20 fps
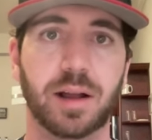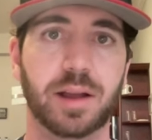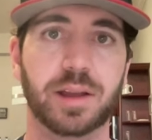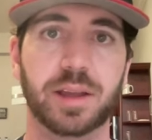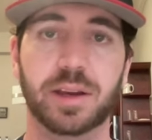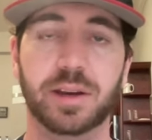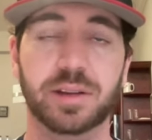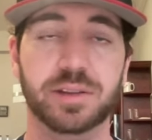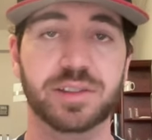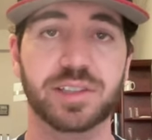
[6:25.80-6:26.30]

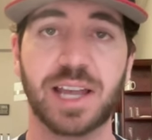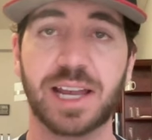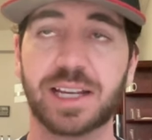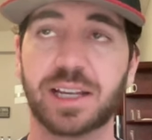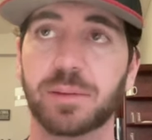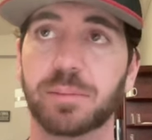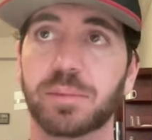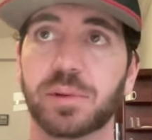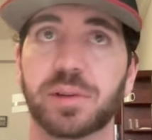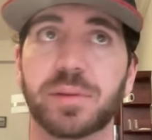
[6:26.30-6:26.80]
in a
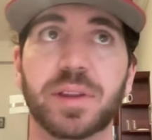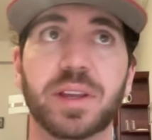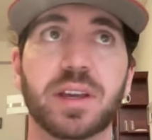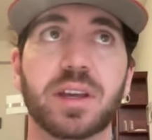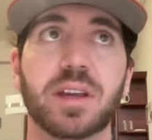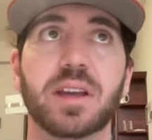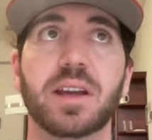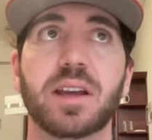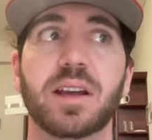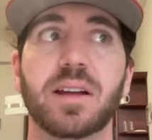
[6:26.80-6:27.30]
second, but
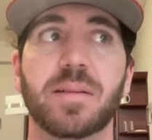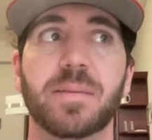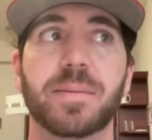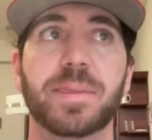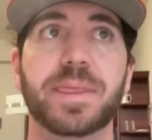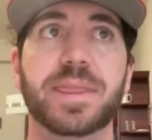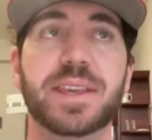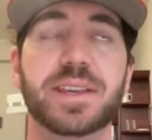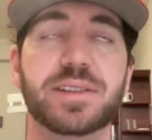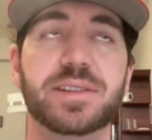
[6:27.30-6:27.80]

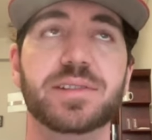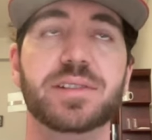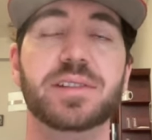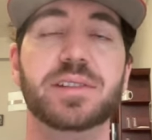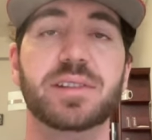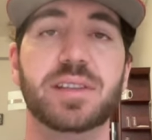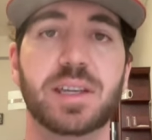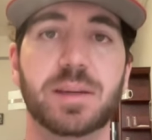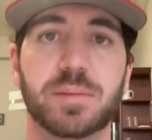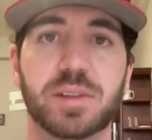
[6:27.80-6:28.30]
this is
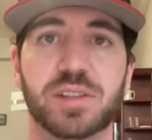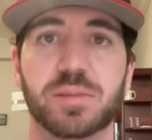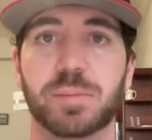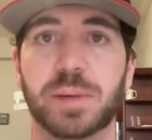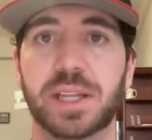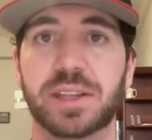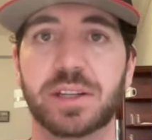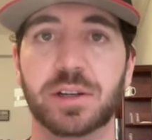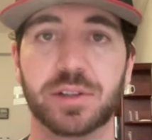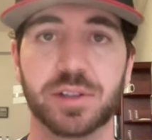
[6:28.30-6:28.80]
a team that's
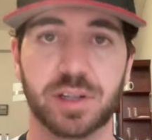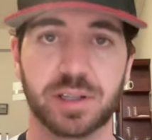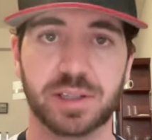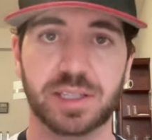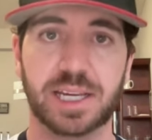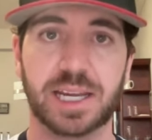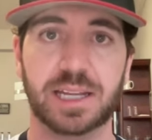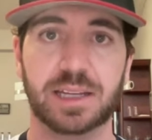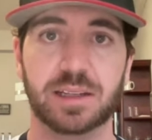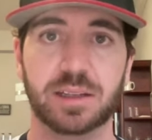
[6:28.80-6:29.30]
been there, done
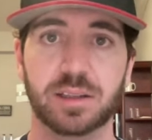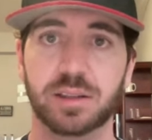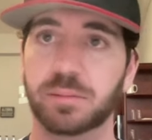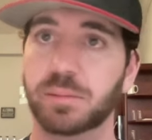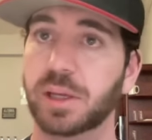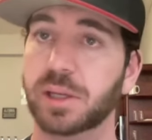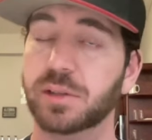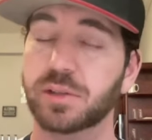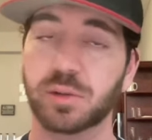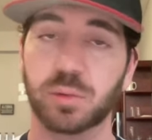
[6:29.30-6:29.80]
that.
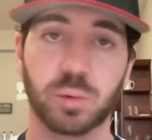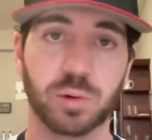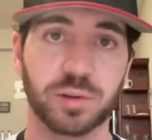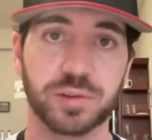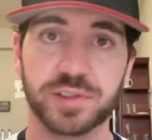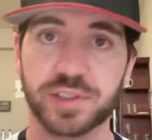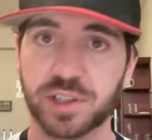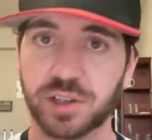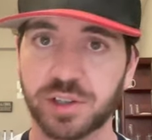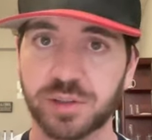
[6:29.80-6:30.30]
Been to the
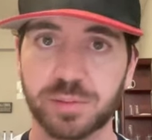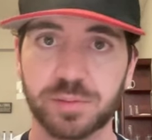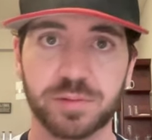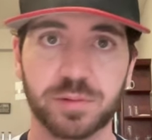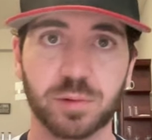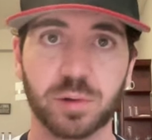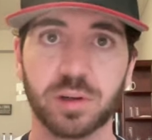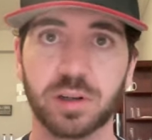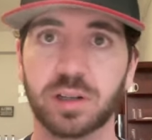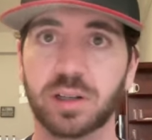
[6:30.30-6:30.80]
World Series
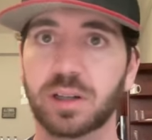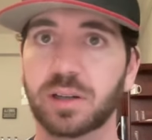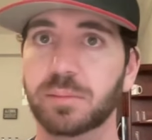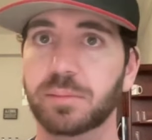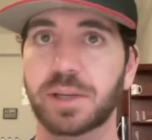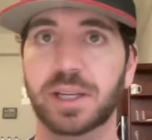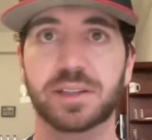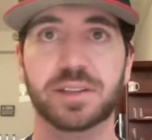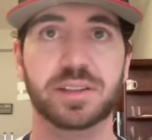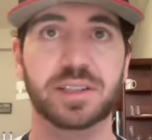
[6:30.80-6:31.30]
before,
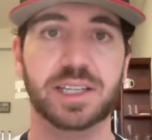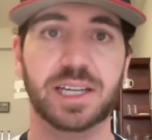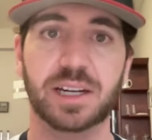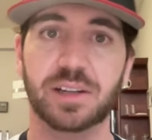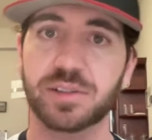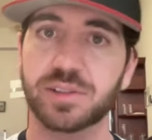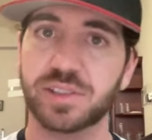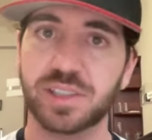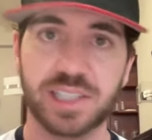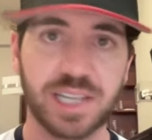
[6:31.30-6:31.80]
been to the
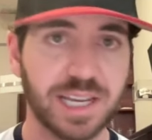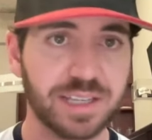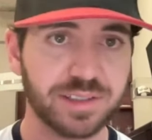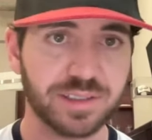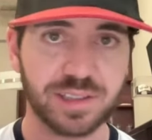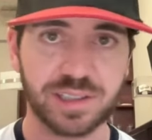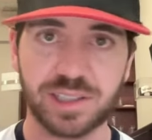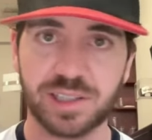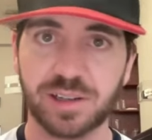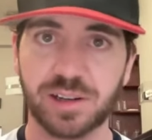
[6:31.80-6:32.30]

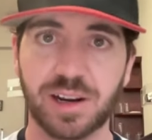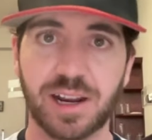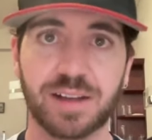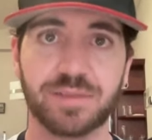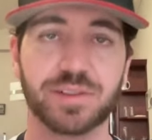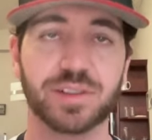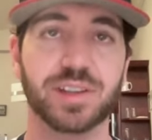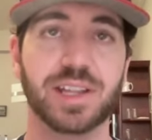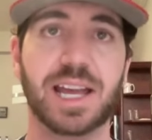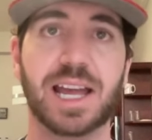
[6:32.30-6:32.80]
NLCS the year
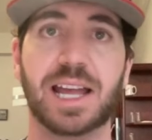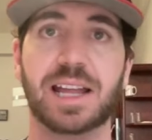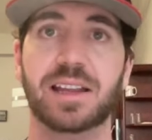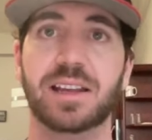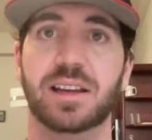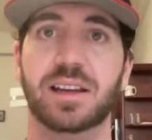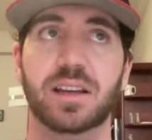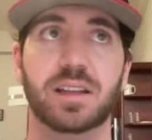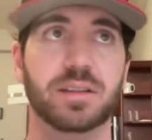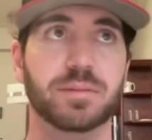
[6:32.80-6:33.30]
after that,
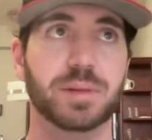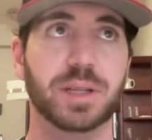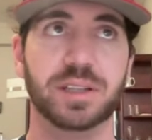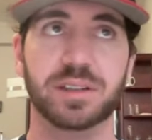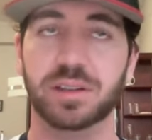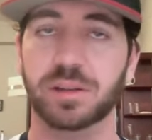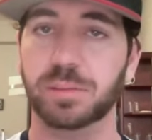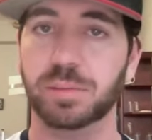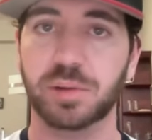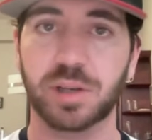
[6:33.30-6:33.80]

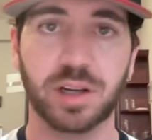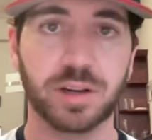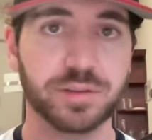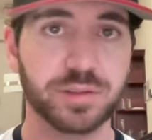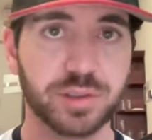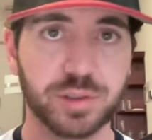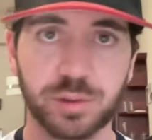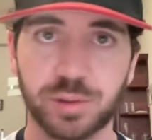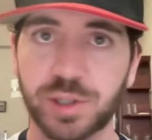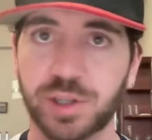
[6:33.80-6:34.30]
been to the
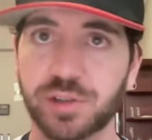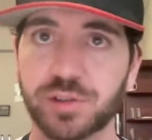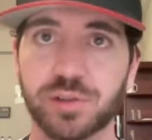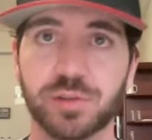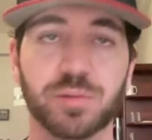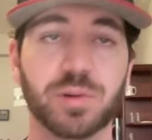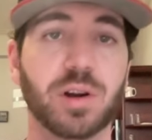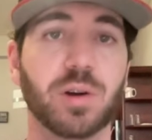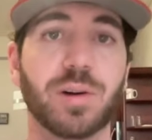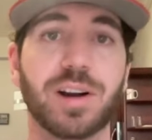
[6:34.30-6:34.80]
playoffs 2 years in
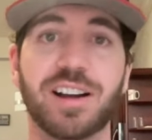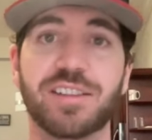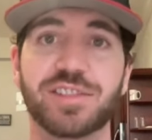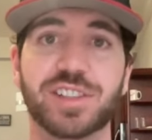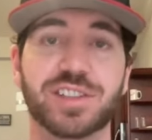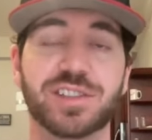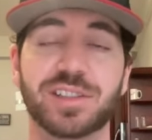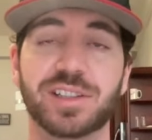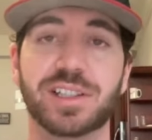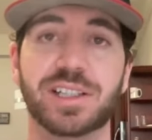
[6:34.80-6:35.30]
a row,
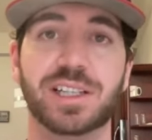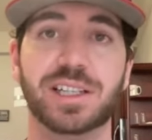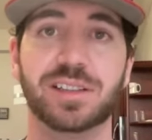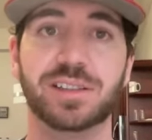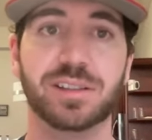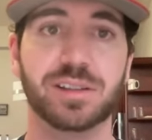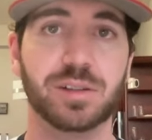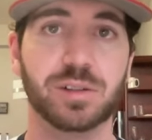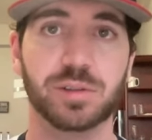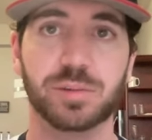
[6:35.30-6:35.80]
obviously, to get
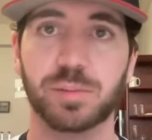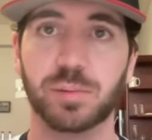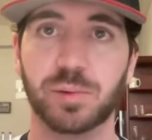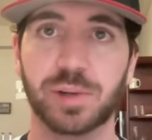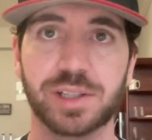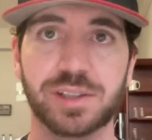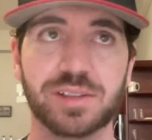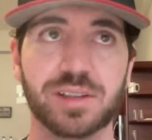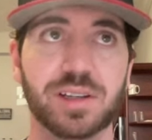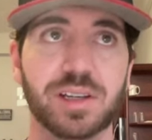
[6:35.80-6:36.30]
to those
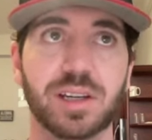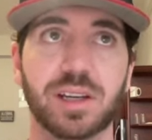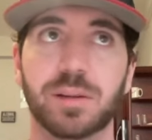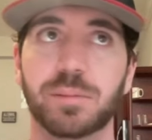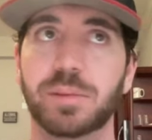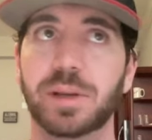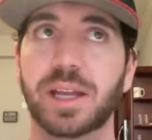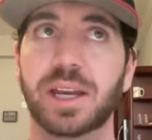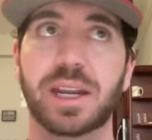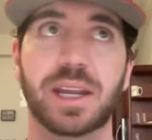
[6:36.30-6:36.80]
points.
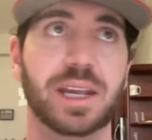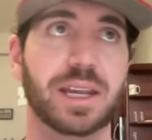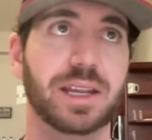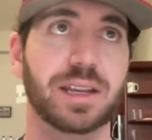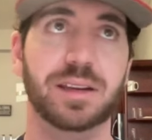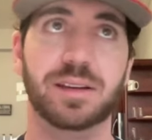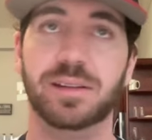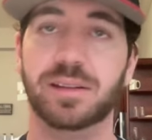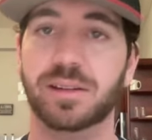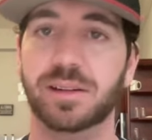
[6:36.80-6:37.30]
Been
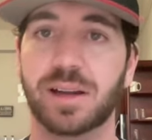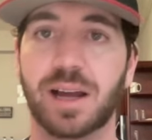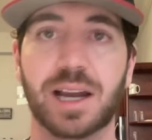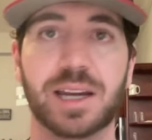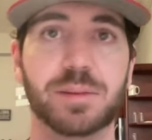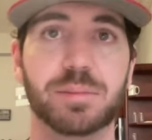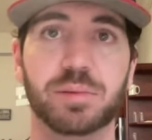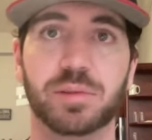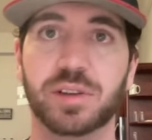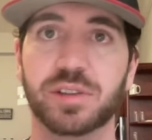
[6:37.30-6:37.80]
a
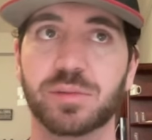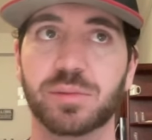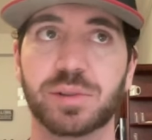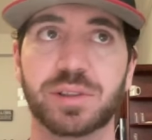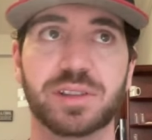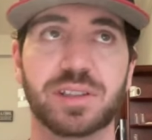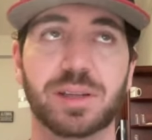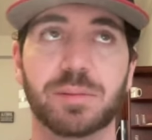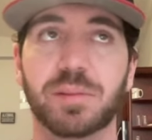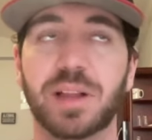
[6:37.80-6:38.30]
90-plus
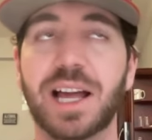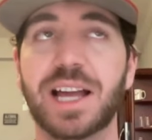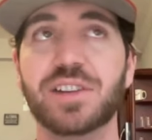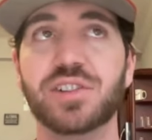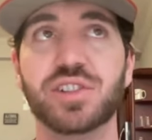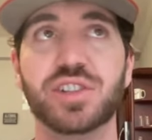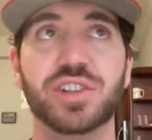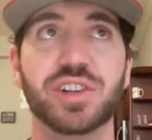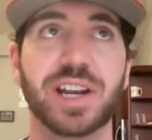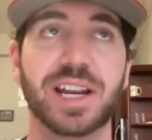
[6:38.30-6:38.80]
win team
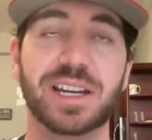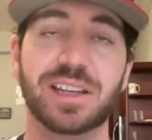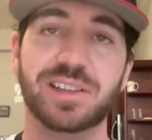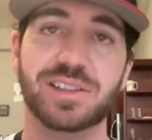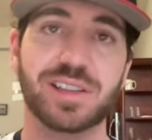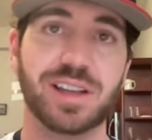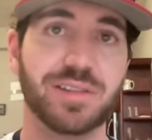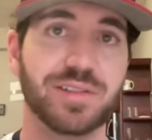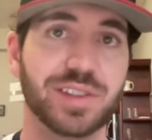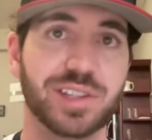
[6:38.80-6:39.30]
last year,
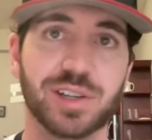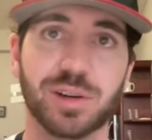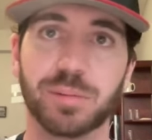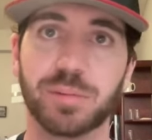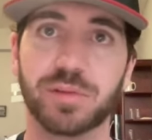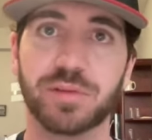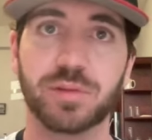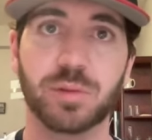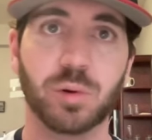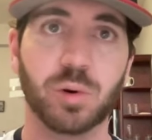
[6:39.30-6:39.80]
87 the year
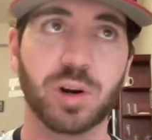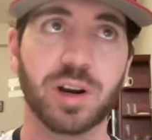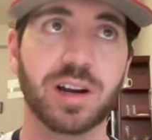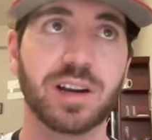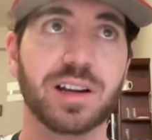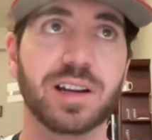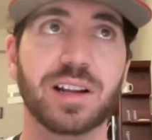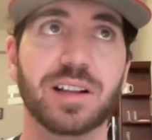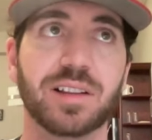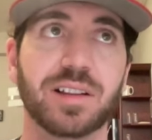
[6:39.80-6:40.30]

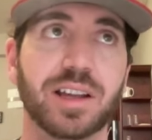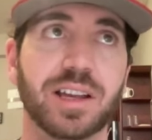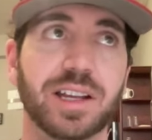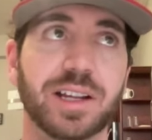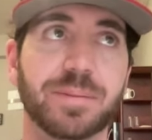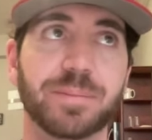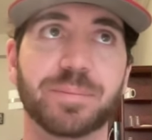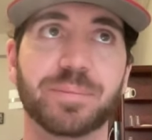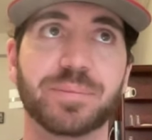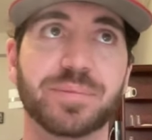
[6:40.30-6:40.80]
before,
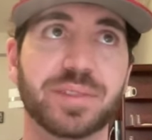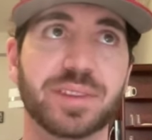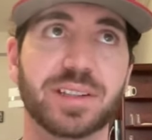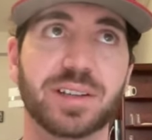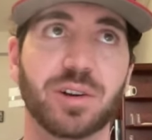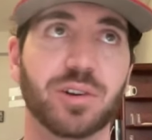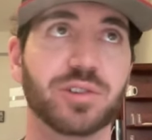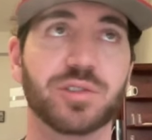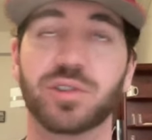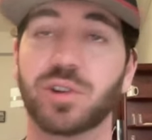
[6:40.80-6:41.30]

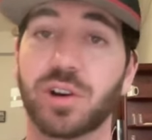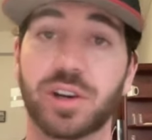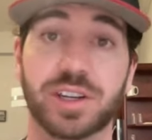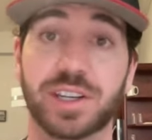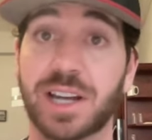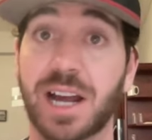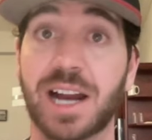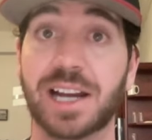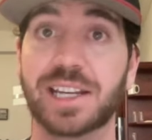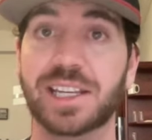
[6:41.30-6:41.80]

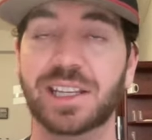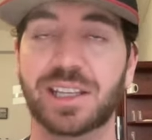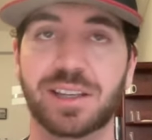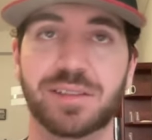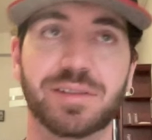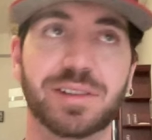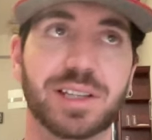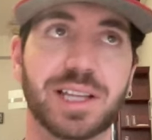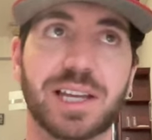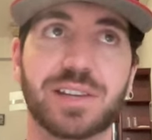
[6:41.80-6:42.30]
90
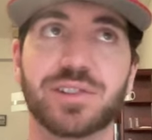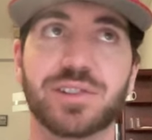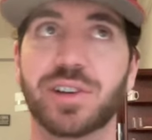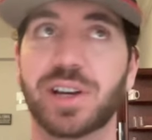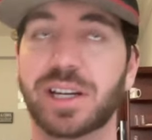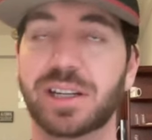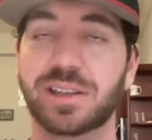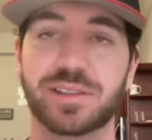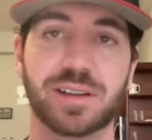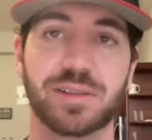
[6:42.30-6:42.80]
even last
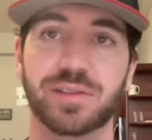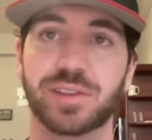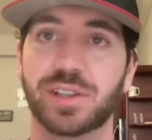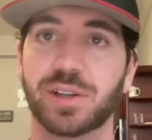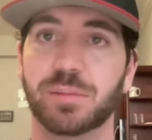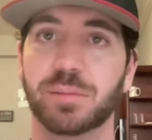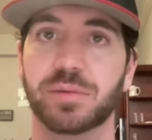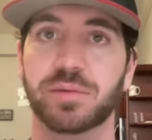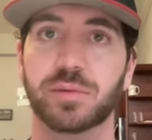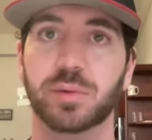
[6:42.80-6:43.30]
year, 87 the
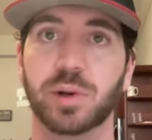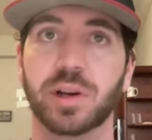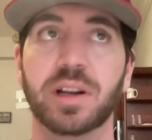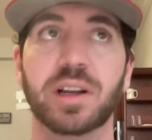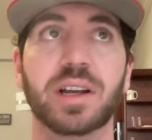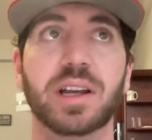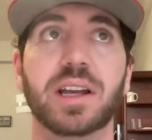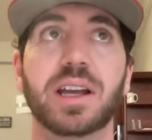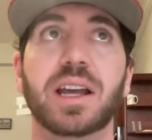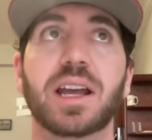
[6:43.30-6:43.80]
year before.
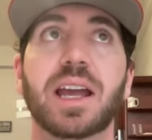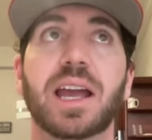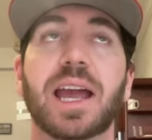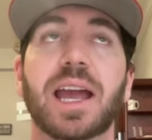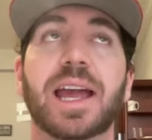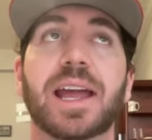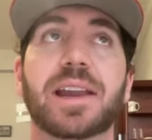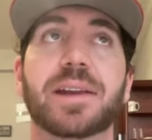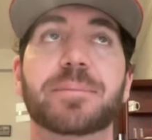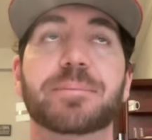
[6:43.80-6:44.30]

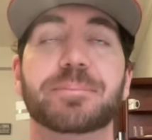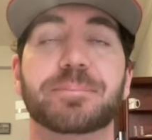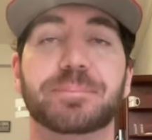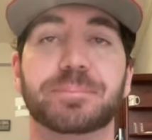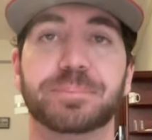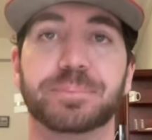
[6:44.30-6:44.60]
And